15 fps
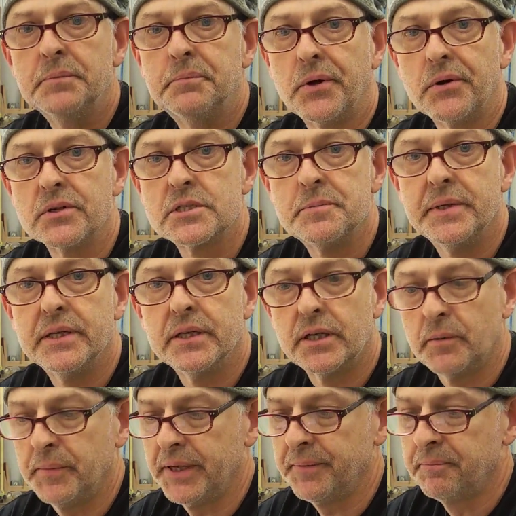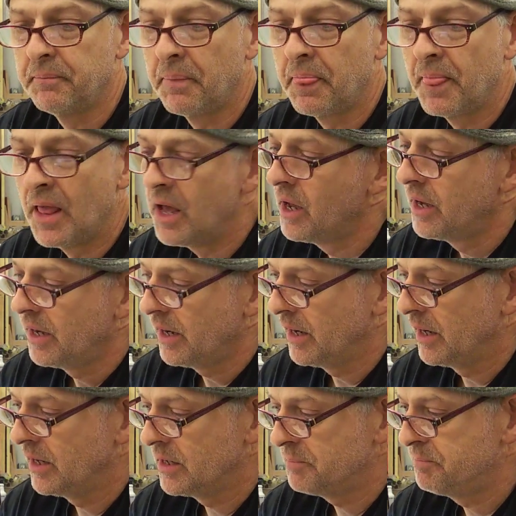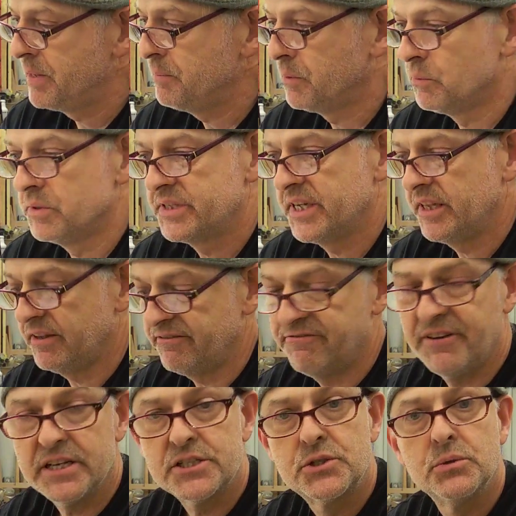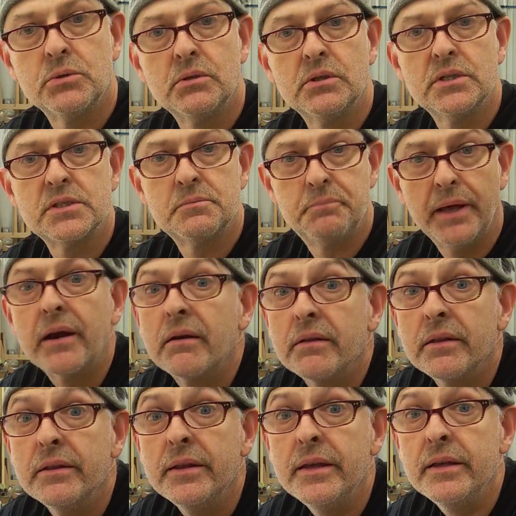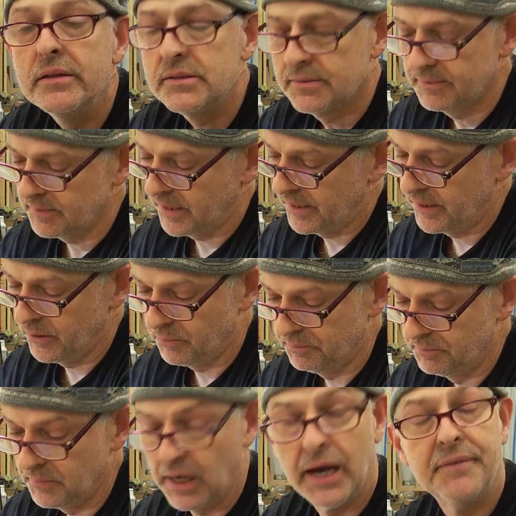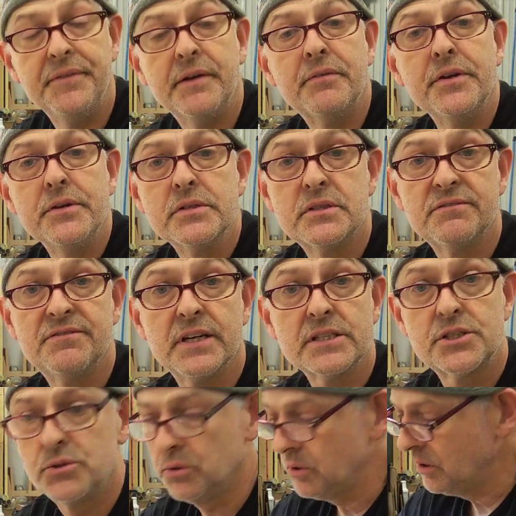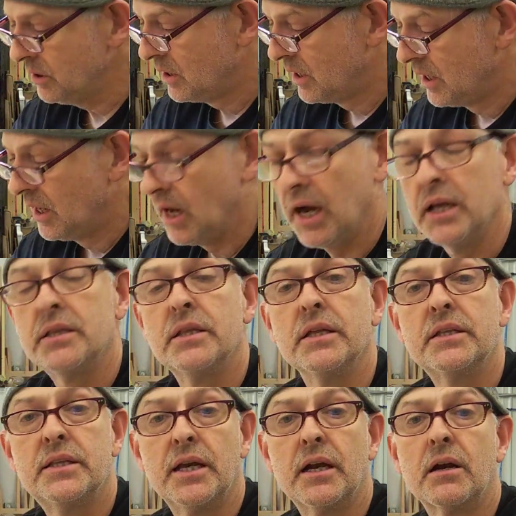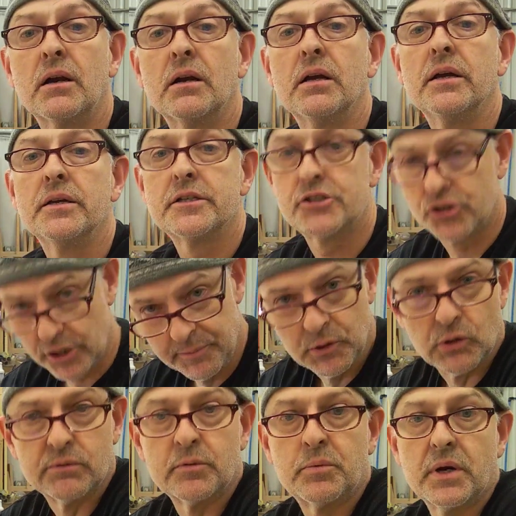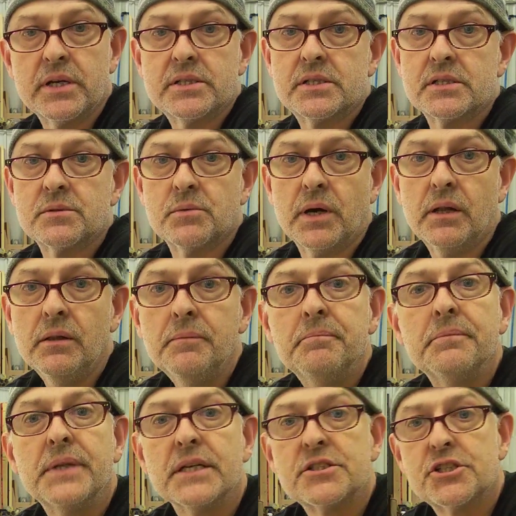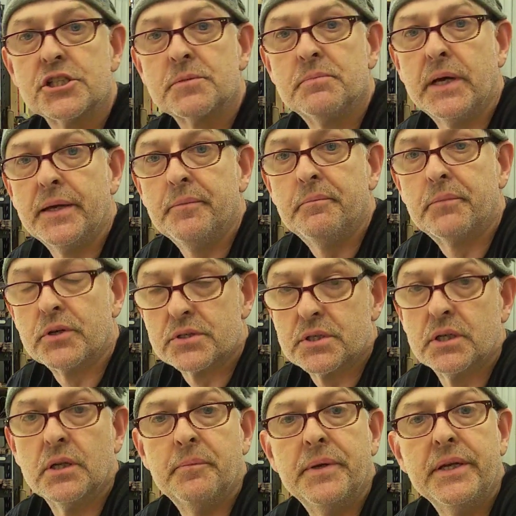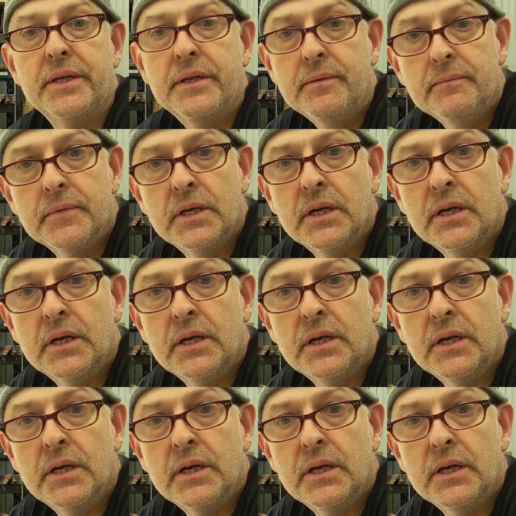burns me a little bit. People will say that Festool is better than these. I don't know. I've never used a Festool. I think they're extremely overpriced as well. That's just my personal opinion.